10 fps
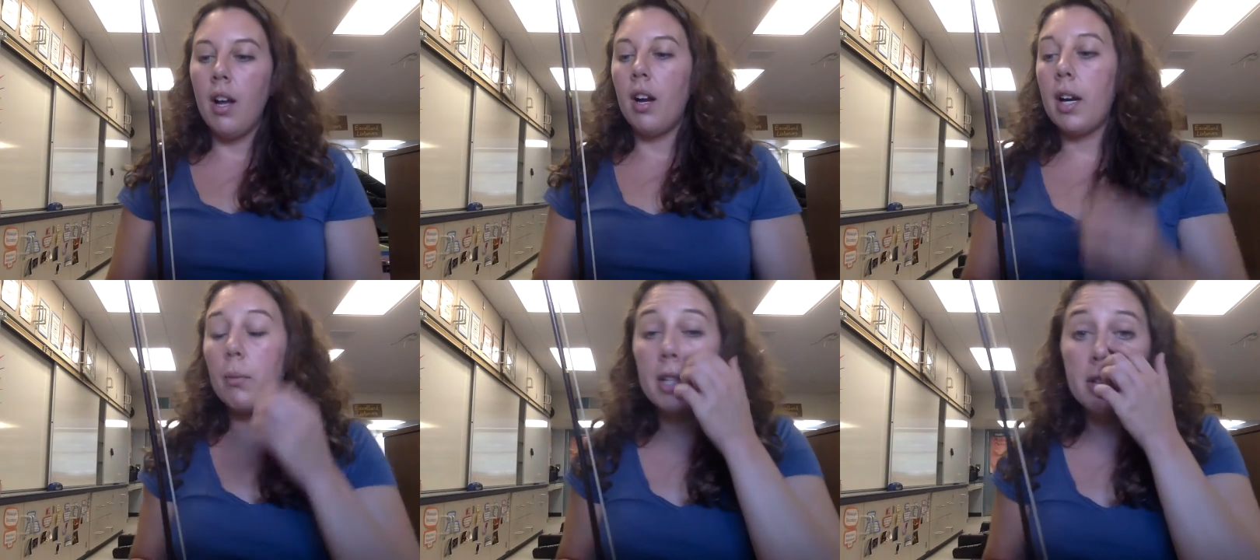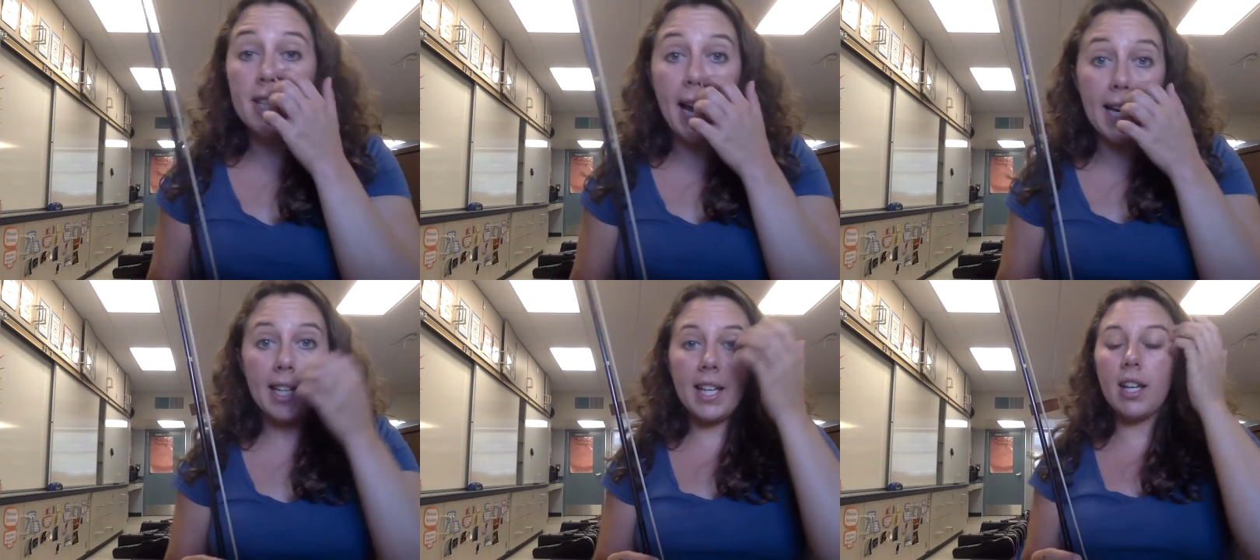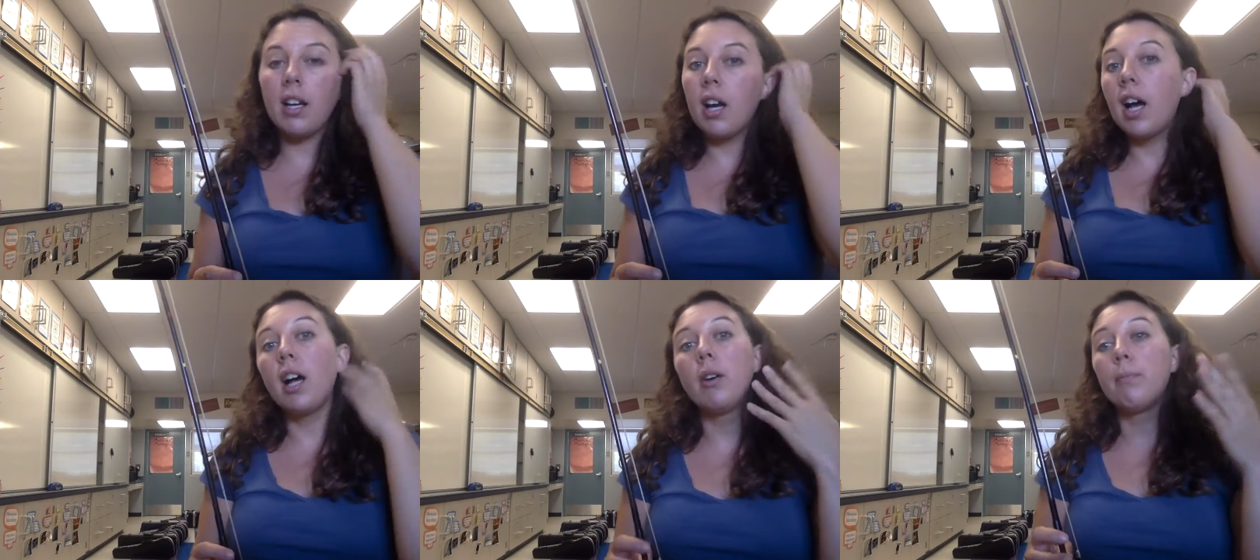All right, when you're tightening
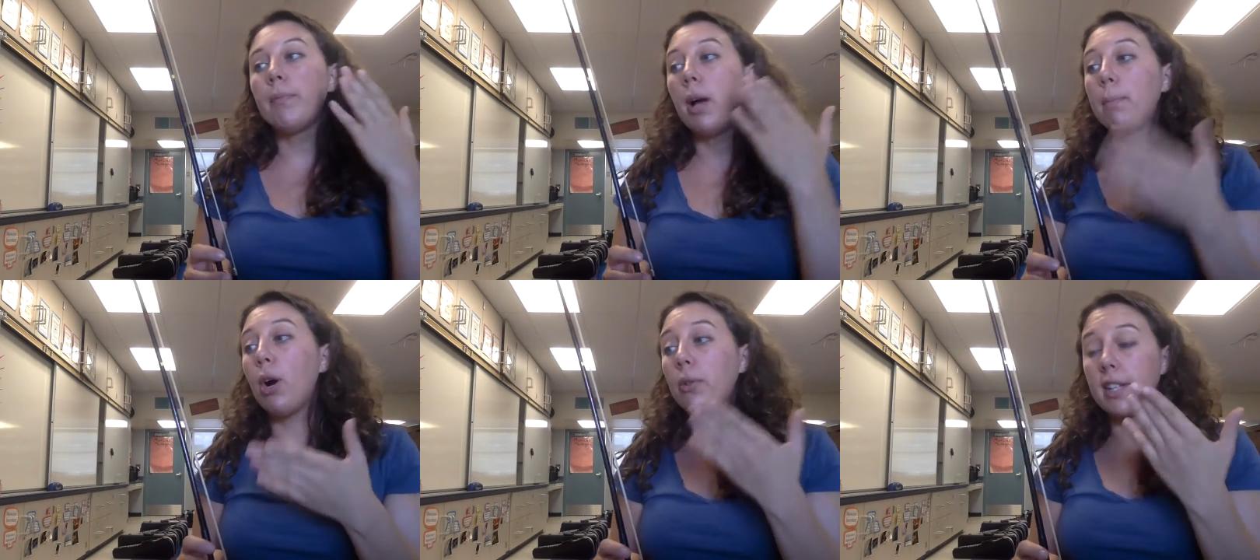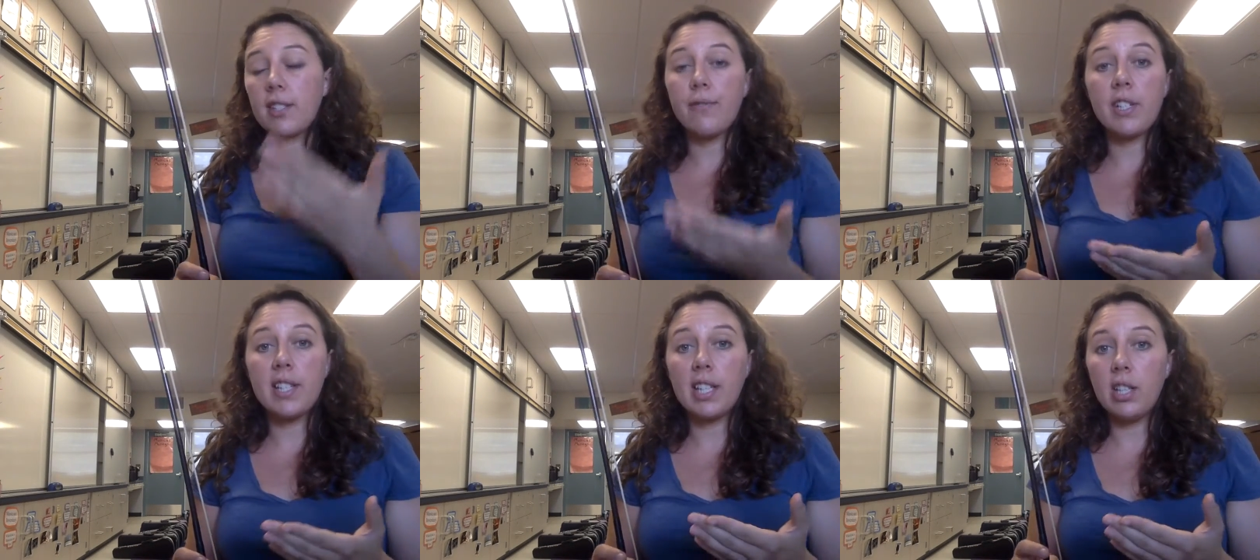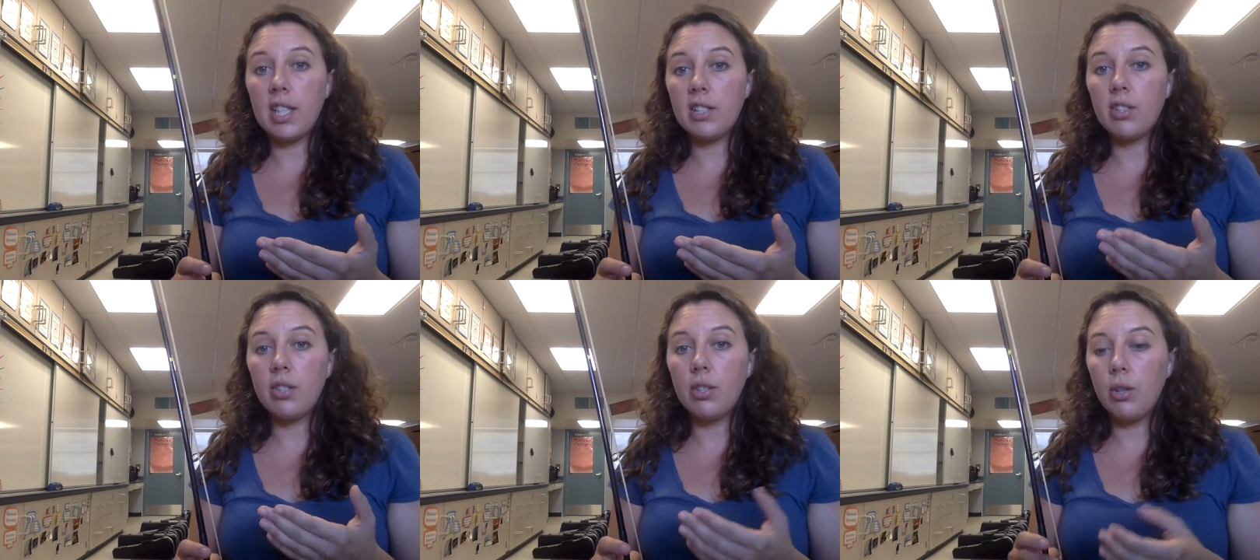a bow, that's the first thing you need to
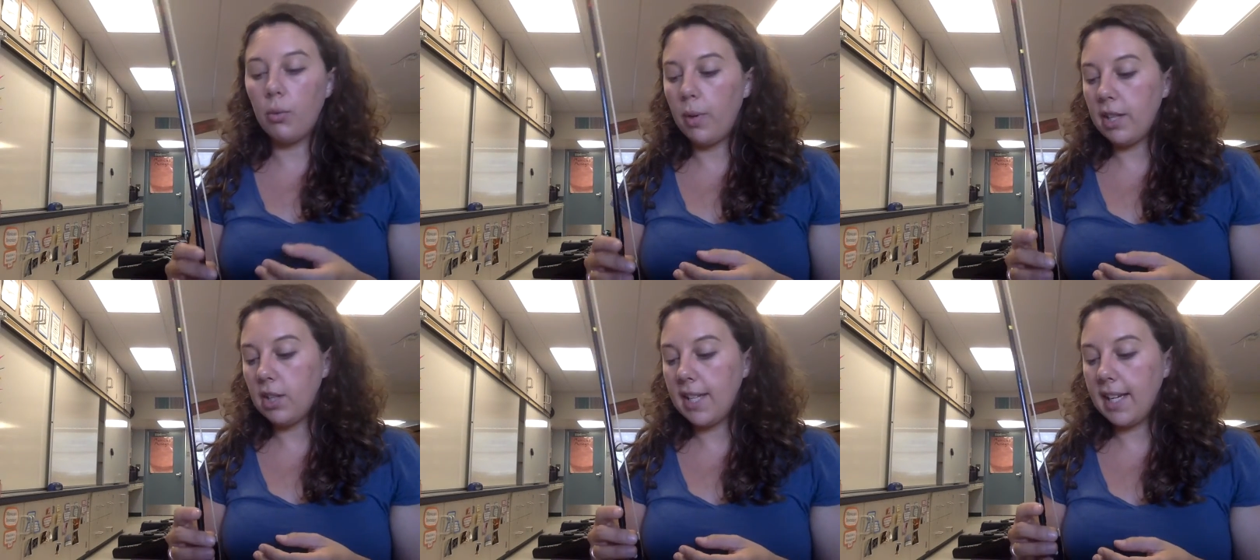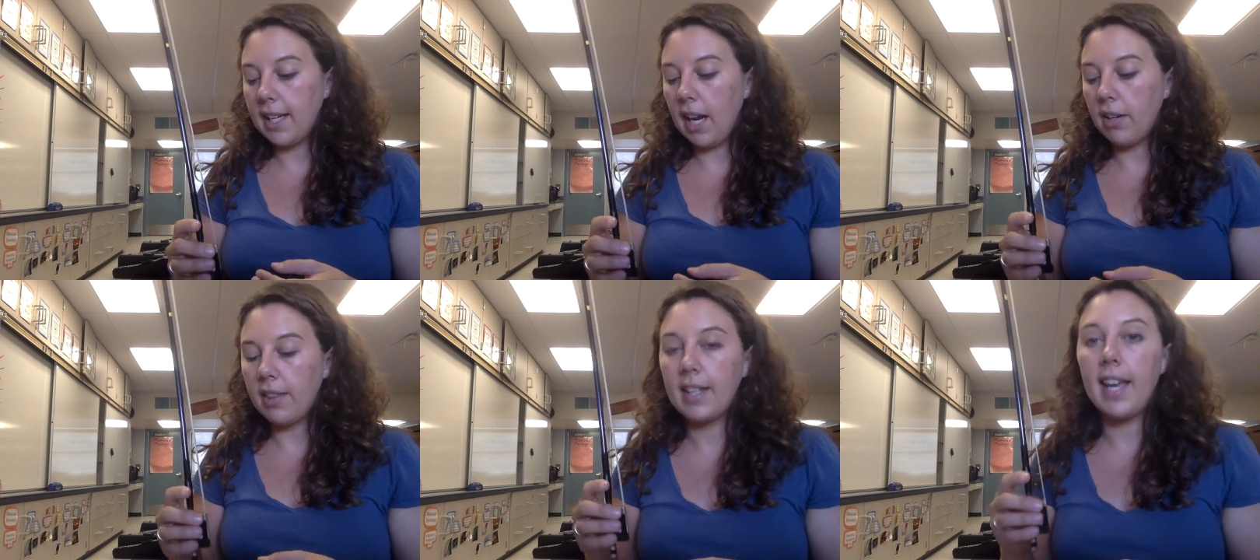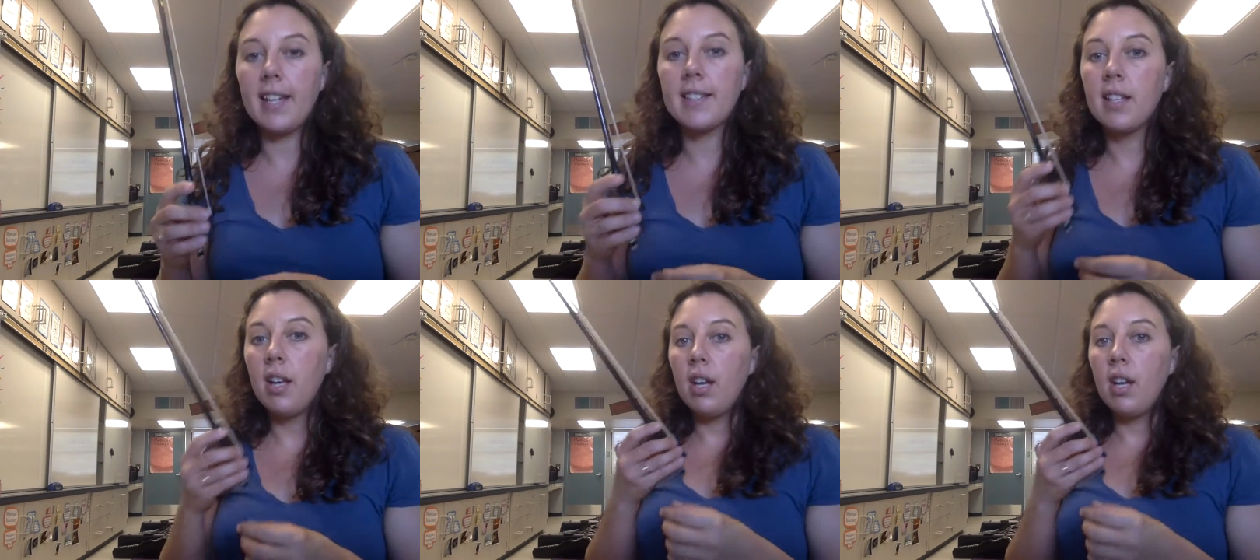do when you take it out of the case.